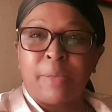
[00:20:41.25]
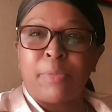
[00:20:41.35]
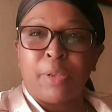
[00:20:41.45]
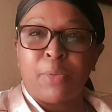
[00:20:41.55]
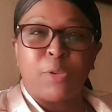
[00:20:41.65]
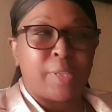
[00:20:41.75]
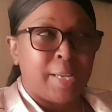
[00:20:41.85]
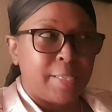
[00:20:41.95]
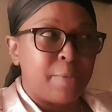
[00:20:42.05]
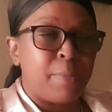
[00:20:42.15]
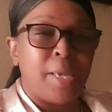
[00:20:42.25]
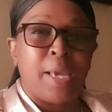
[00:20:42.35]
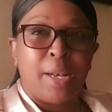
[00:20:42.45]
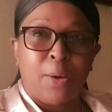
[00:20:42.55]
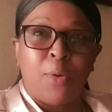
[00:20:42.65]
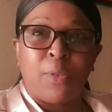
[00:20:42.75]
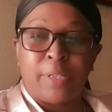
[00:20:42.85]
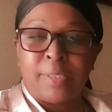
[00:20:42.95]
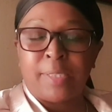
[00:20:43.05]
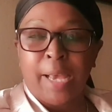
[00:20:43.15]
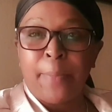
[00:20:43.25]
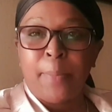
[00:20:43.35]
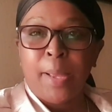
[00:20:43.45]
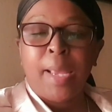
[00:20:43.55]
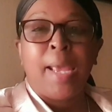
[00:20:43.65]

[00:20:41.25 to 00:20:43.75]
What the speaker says: something was hurting me, and all the time.